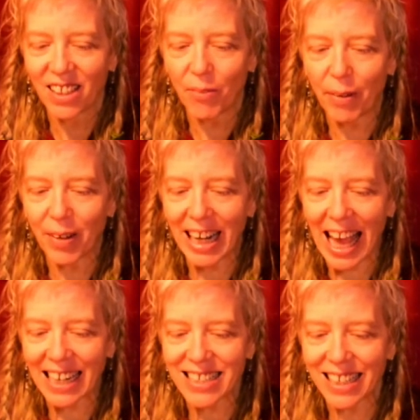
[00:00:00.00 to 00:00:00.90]
We
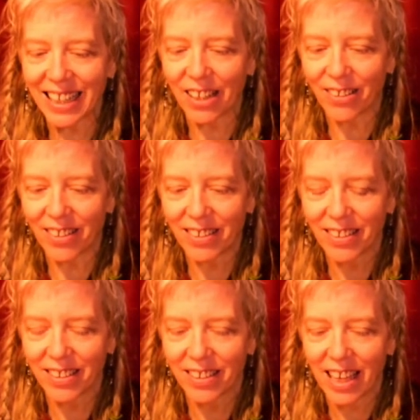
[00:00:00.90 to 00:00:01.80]
relaxed a little,
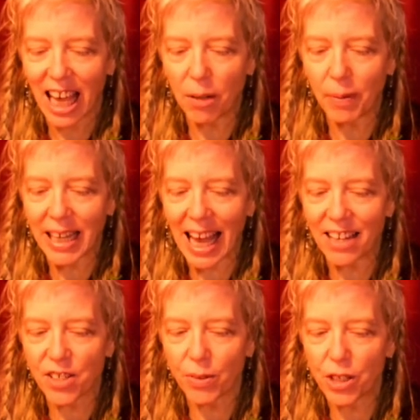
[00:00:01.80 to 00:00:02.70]
and
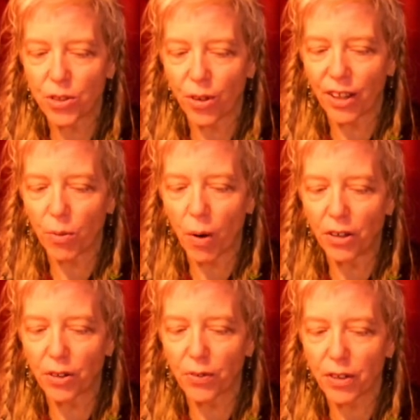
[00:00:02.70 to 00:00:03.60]
began to enjoy the
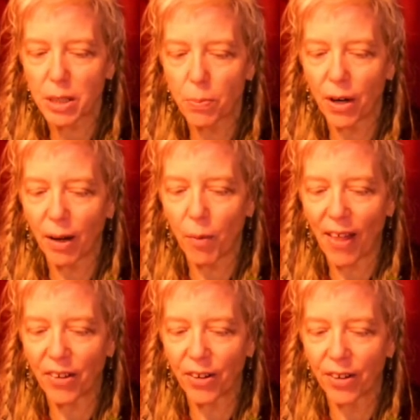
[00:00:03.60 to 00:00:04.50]
wonderful spring
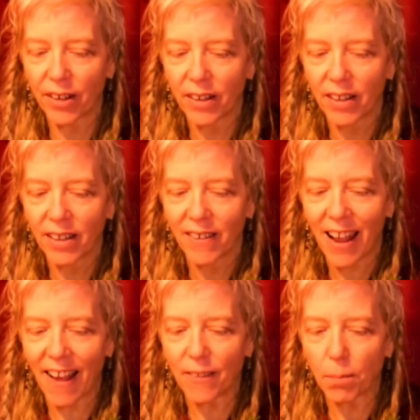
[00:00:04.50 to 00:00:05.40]
weather,
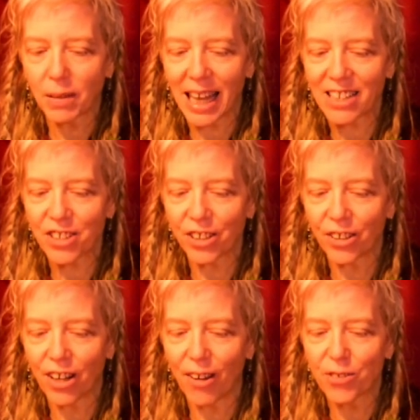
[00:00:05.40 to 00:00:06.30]
and the
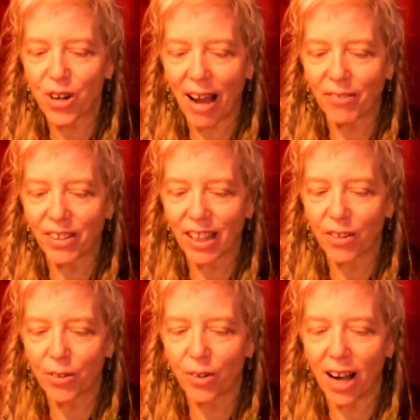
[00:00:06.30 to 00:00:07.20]
pleasure of traveling
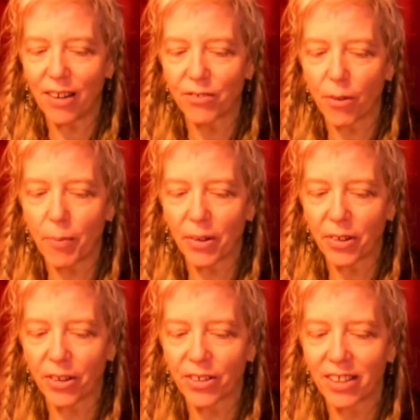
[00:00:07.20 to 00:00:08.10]
through
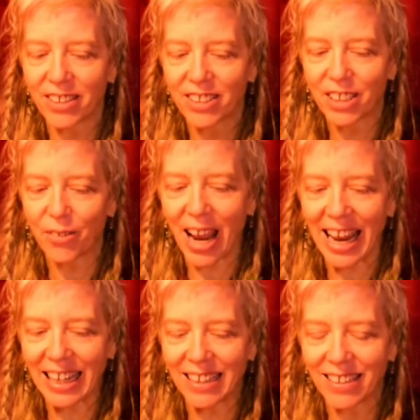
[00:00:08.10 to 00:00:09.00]
unfamiliar
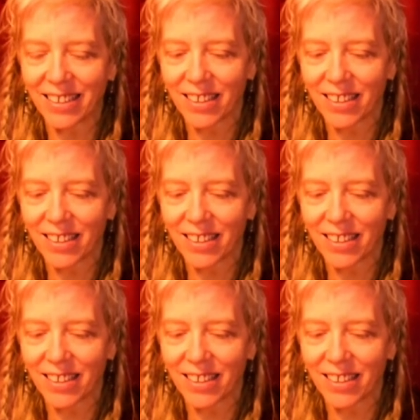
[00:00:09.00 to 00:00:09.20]
terrain.